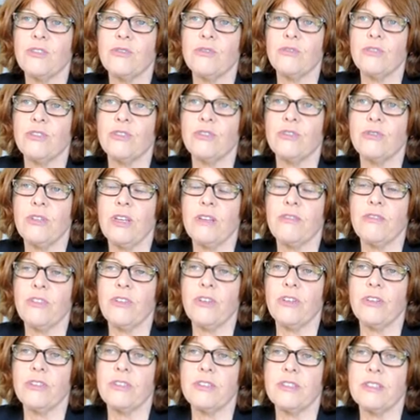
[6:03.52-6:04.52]
children who have
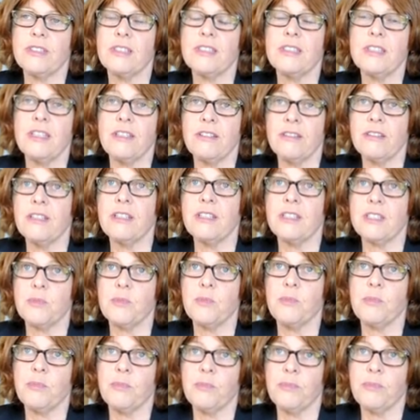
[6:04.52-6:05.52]
got serious
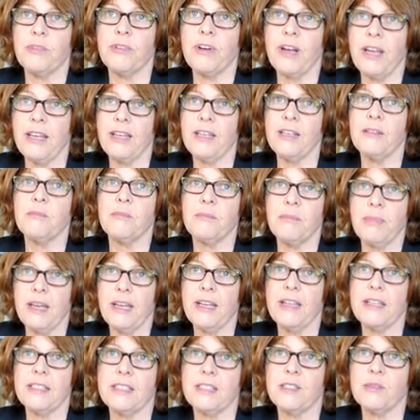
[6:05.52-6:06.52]

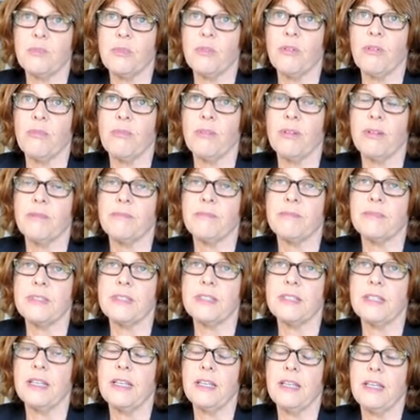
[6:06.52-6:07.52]
brain-based
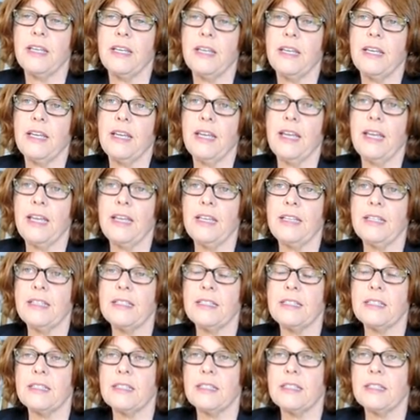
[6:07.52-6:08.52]
problems,
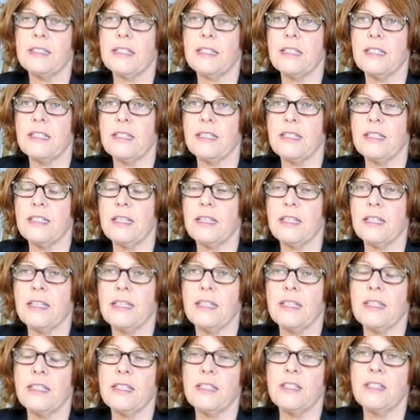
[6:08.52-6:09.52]
and
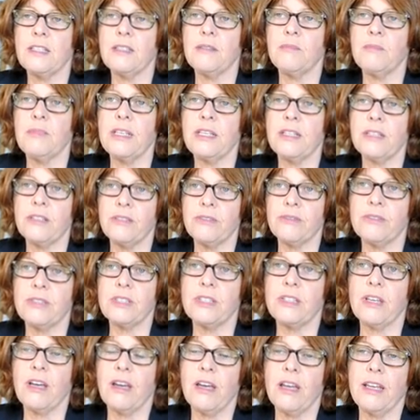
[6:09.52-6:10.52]
the medical
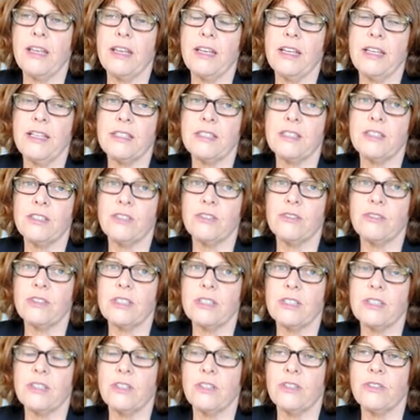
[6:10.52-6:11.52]
side has to
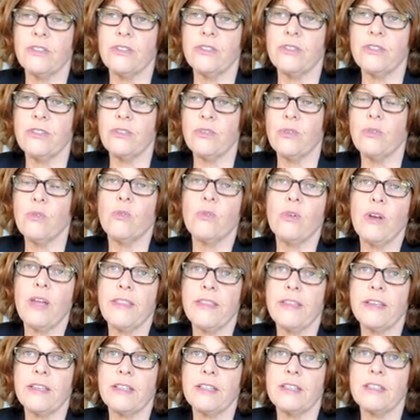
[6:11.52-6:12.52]
exclude all
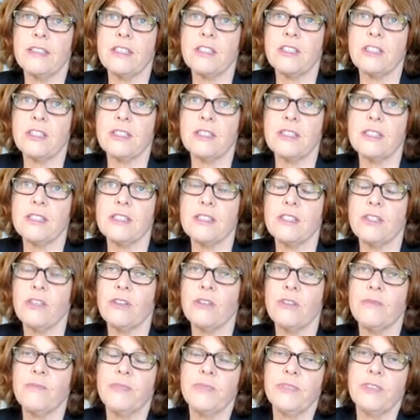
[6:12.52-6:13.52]
other conditions.
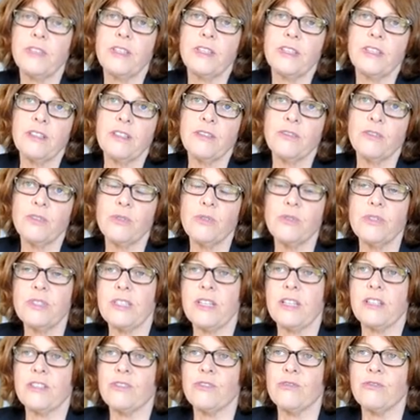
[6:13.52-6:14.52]
So of
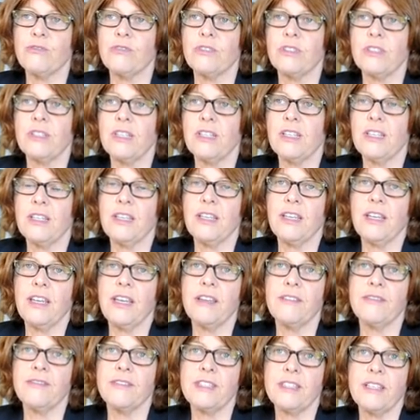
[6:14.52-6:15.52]
course our children in care
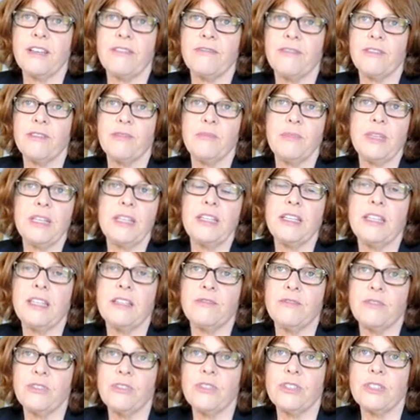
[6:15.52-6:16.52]
have suffered many
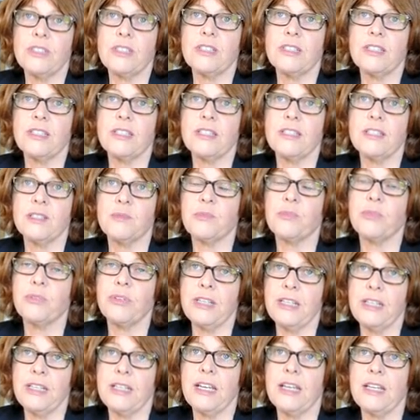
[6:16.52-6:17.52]
adversities
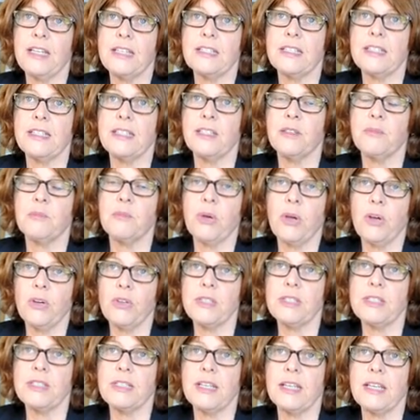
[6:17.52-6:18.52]
prenatally and
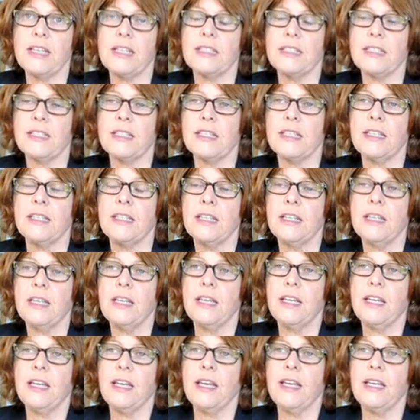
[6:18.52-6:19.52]
postnatally,
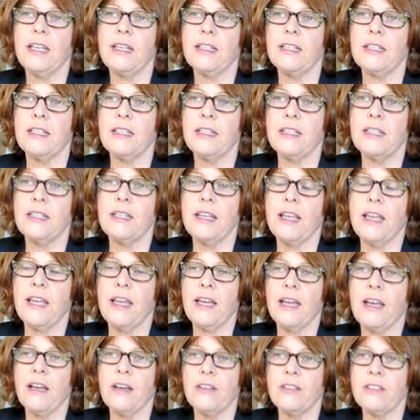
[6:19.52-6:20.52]
and in
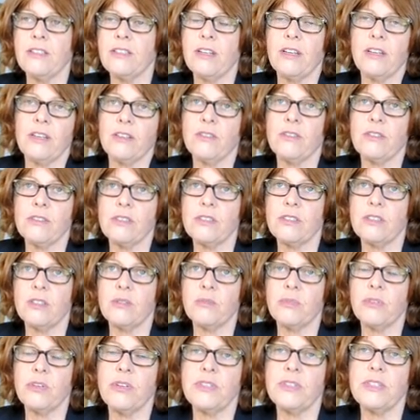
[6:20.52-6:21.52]
our
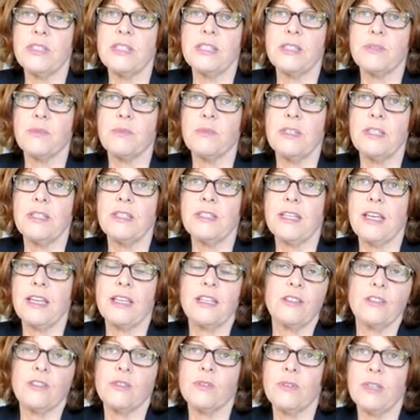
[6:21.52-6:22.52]
diagnostic process we
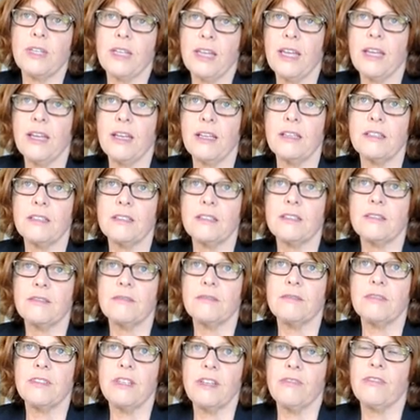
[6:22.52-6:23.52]
take into account
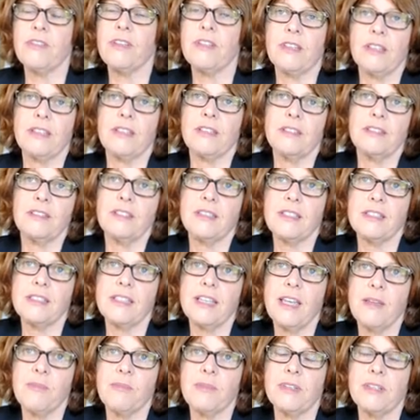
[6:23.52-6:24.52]
everything
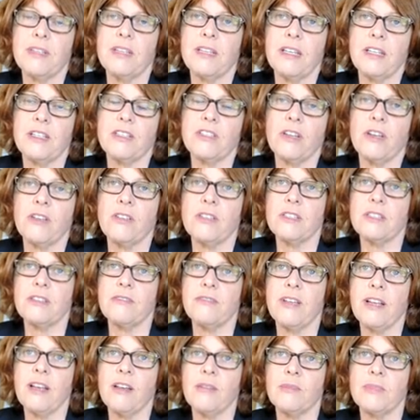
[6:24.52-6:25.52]
that's happened in that child's
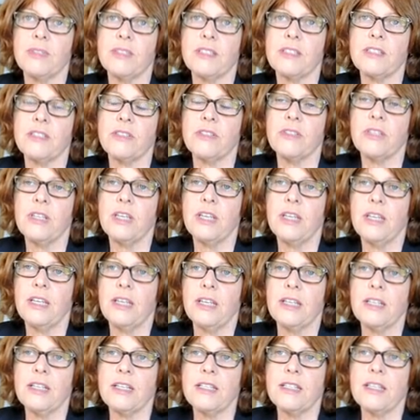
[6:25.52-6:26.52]
development. So
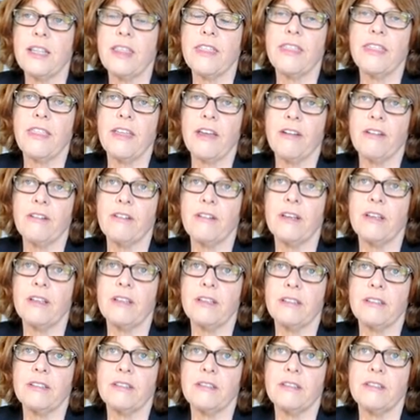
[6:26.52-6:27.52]
it is a
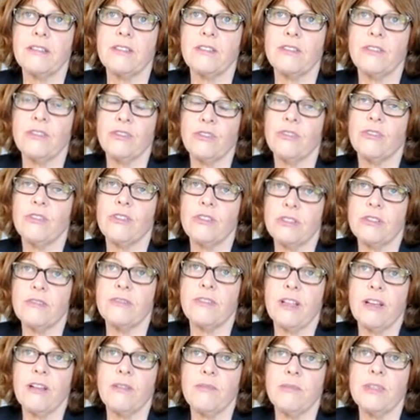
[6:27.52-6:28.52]
thorough
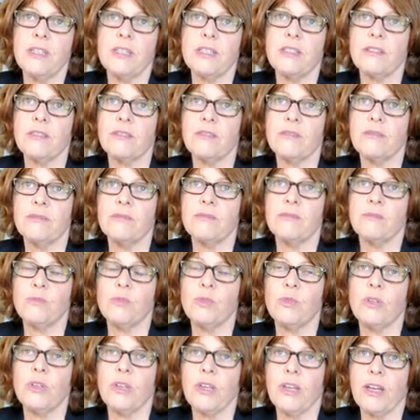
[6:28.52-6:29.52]
neurodevelopmental
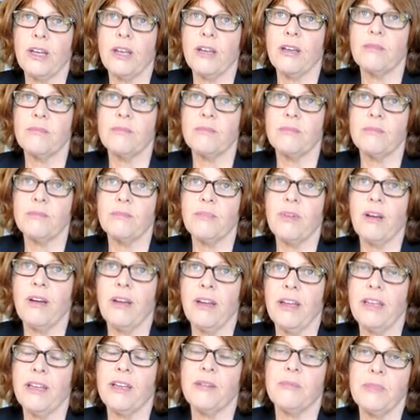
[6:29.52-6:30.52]
workup
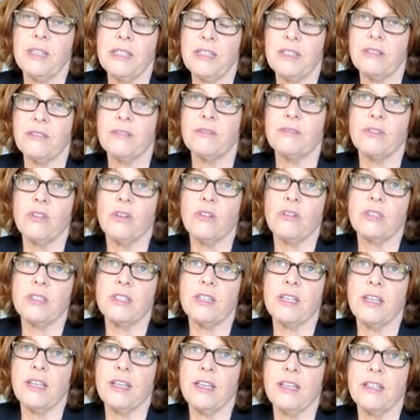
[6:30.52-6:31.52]
by a medical
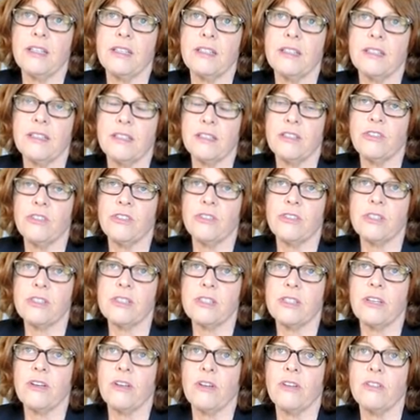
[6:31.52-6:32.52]
doctor and a
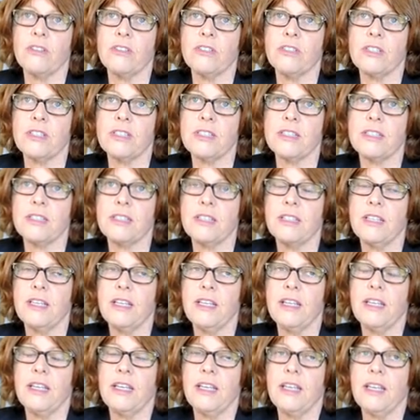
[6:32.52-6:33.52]
neuropsychologist,
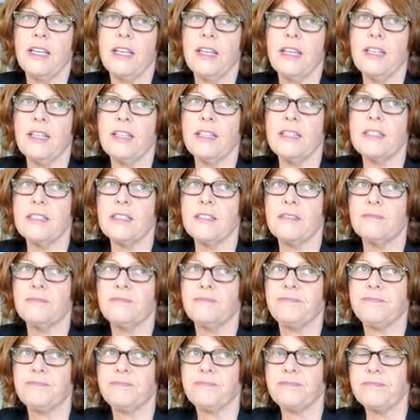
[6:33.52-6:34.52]
and
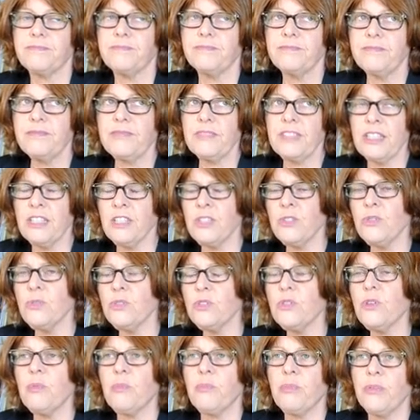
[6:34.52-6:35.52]
it's
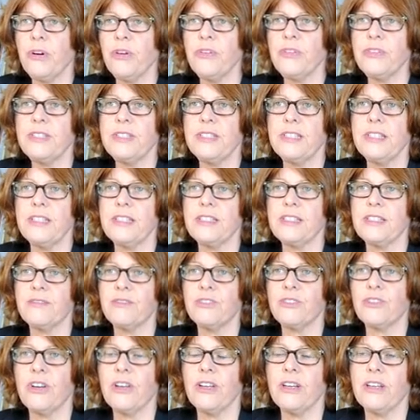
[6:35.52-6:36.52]
also a process
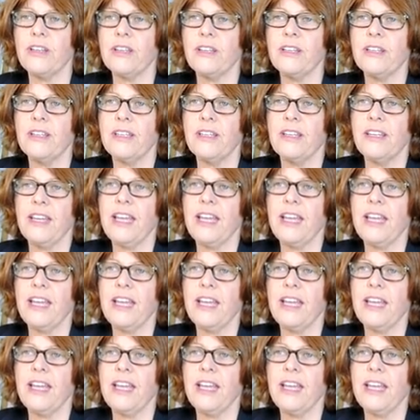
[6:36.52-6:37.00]
of trying to,